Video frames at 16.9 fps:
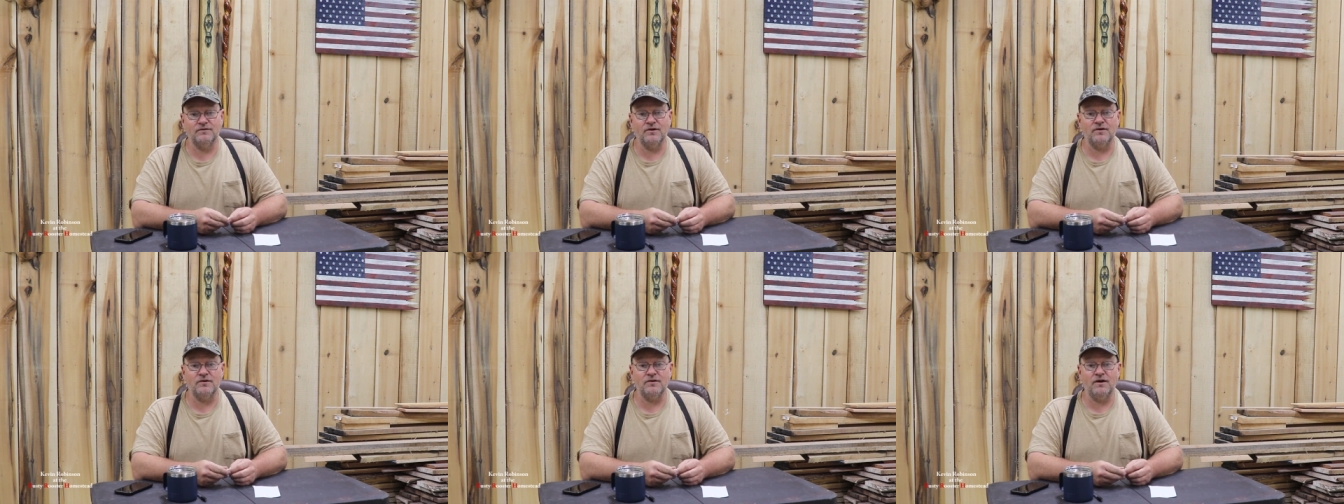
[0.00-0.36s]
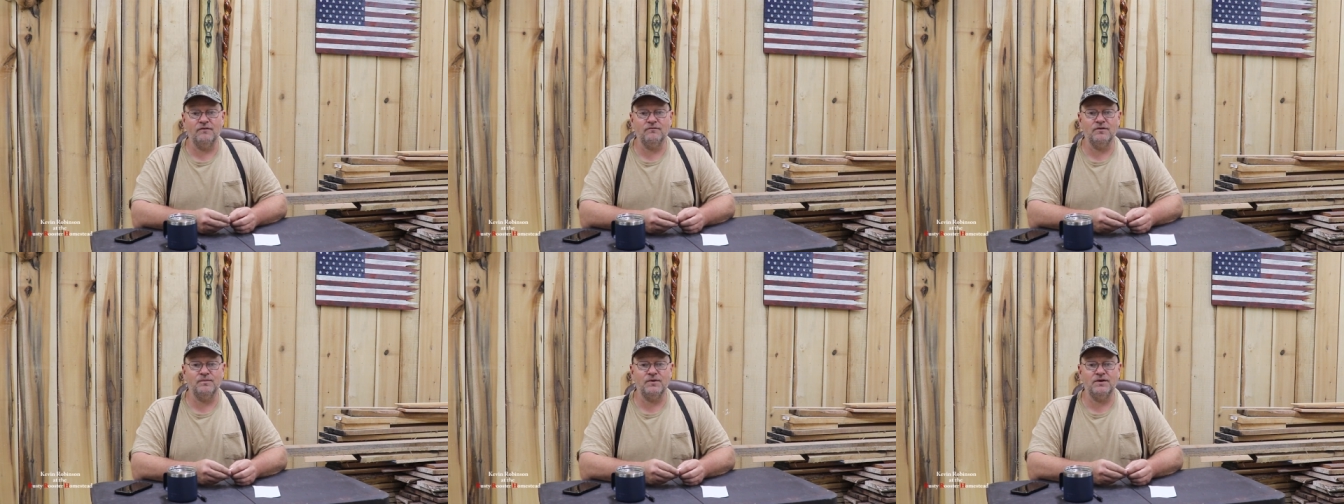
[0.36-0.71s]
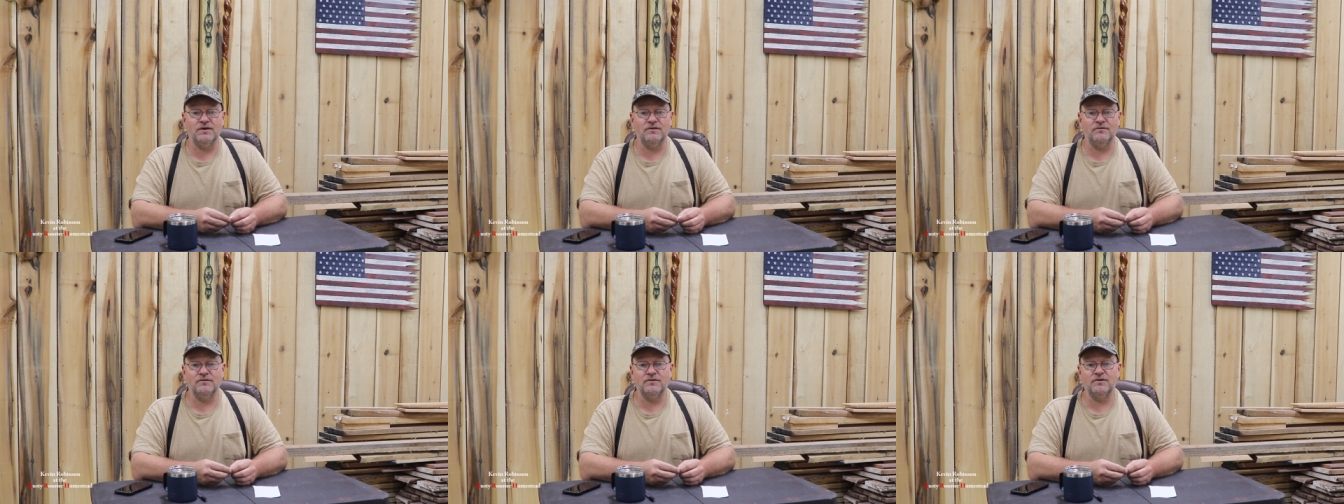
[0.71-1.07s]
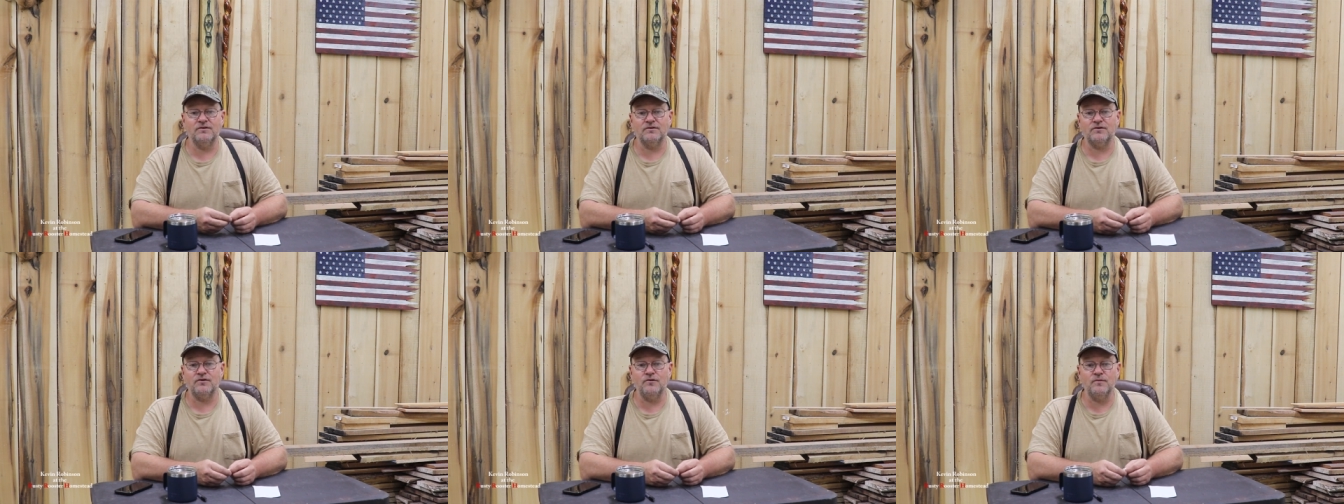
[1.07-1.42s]
not everybody on
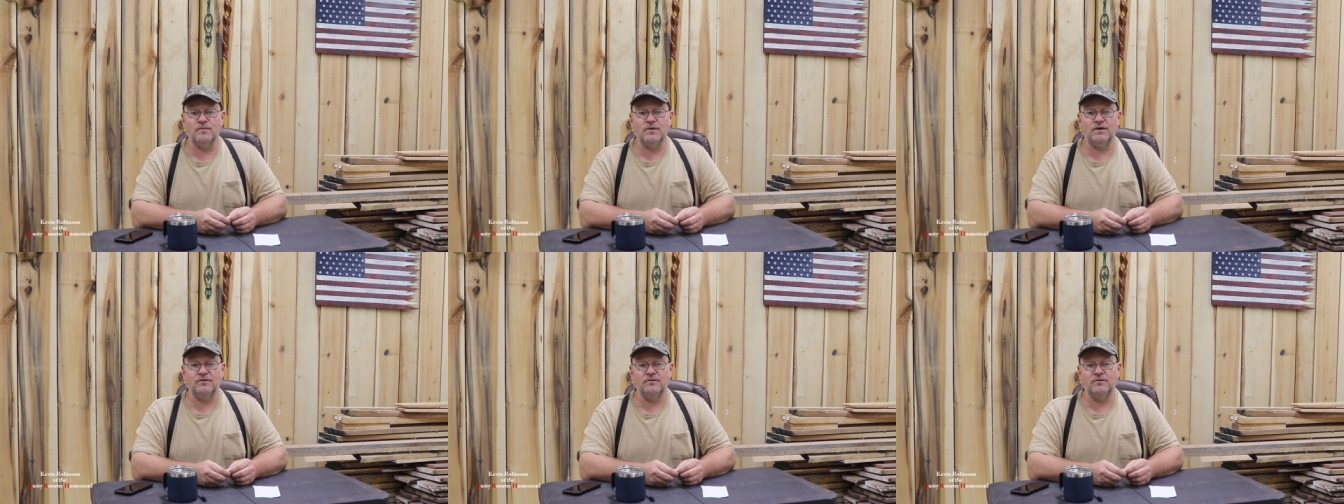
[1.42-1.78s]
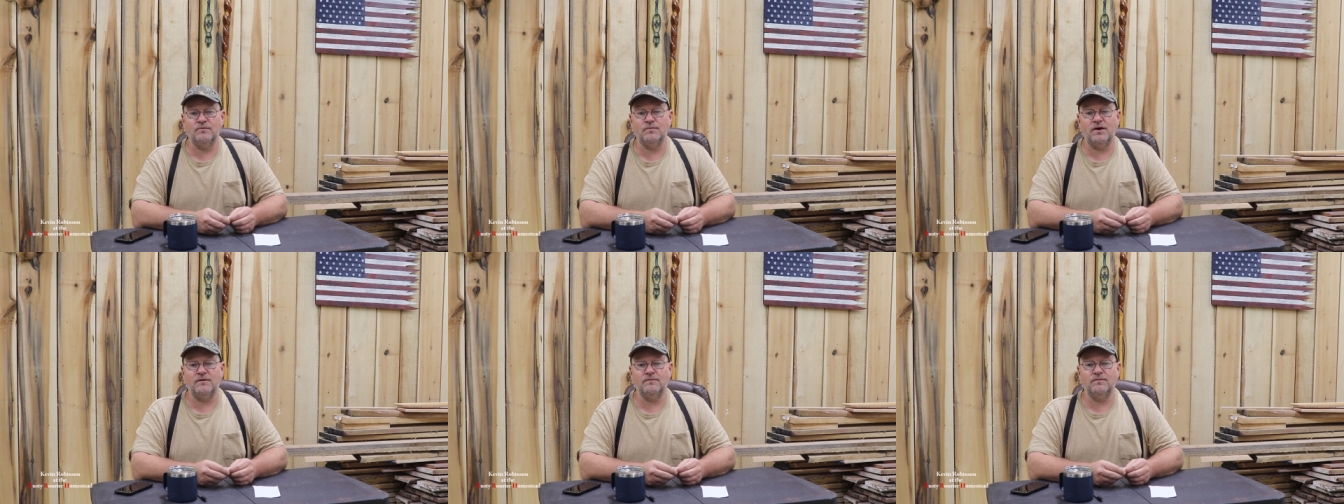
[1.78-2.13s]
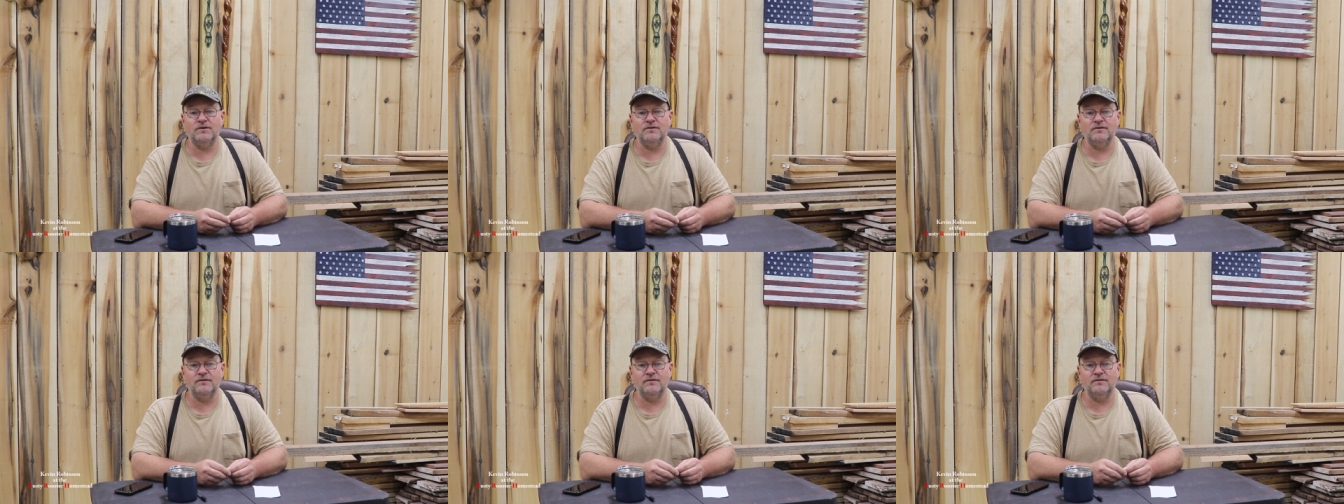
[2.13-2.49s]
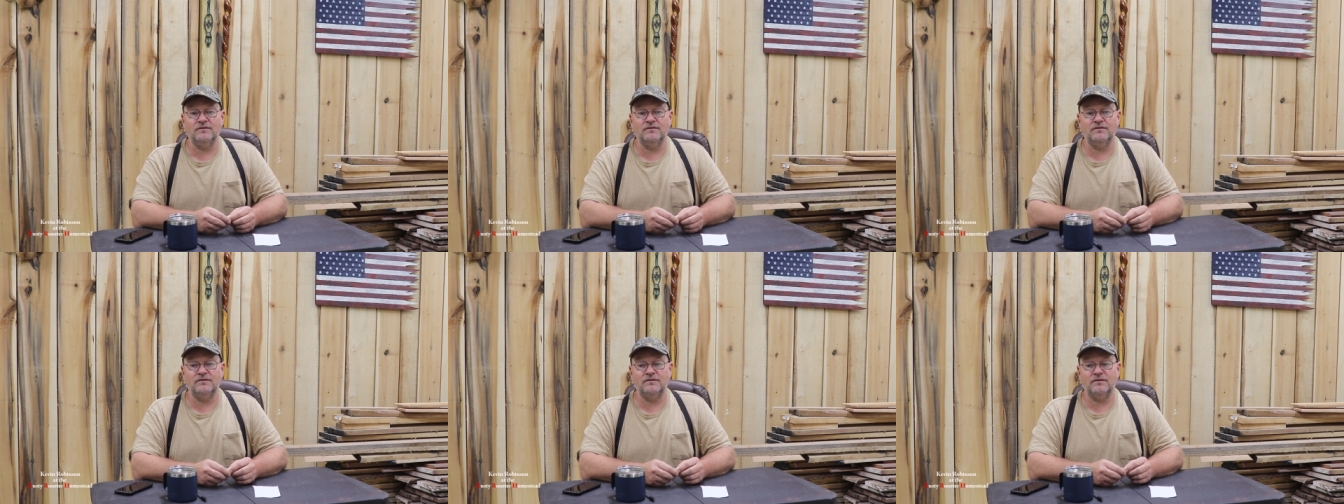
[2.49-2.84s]
there commenting on my
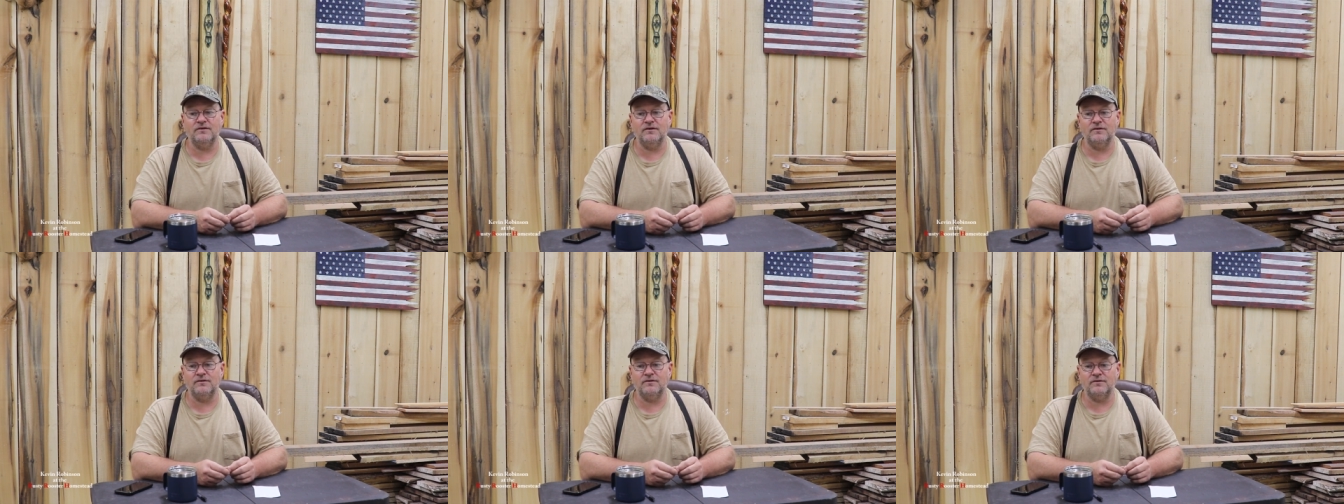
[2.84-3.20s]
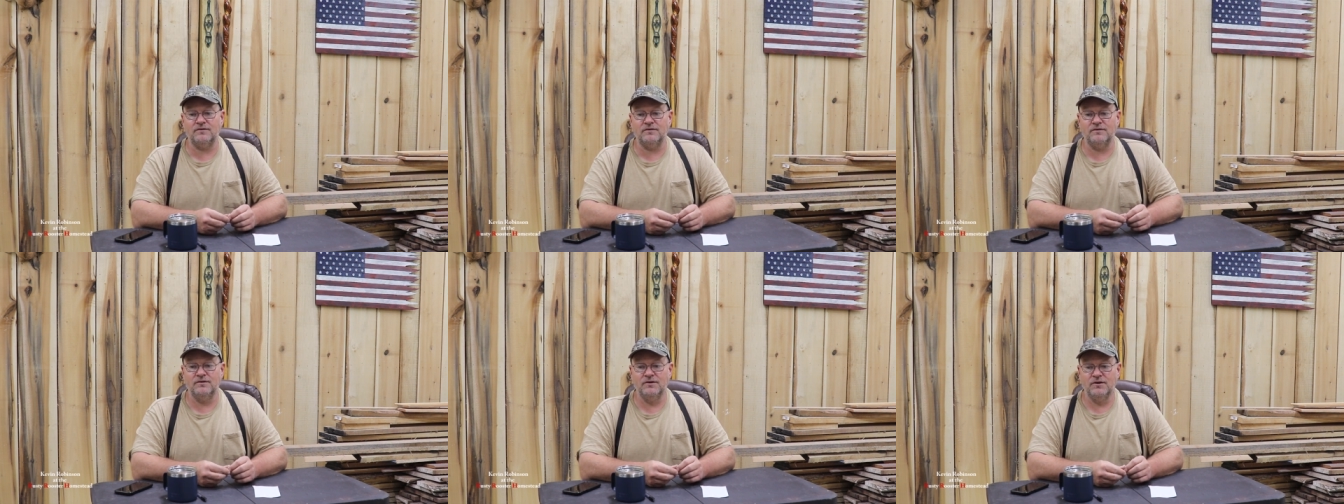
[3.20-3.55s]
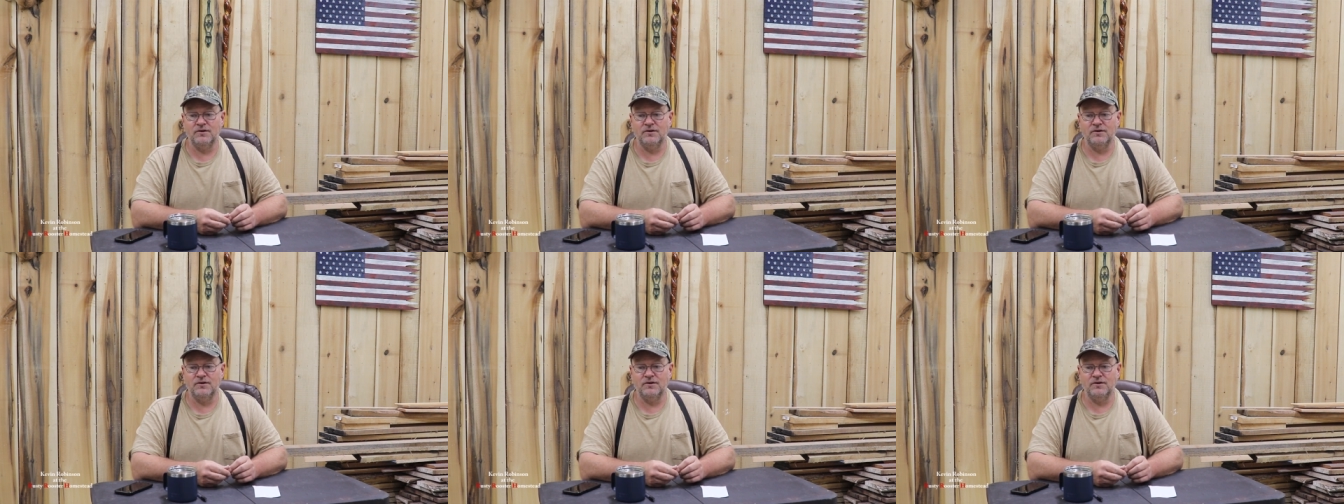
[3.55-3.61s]
videos uh,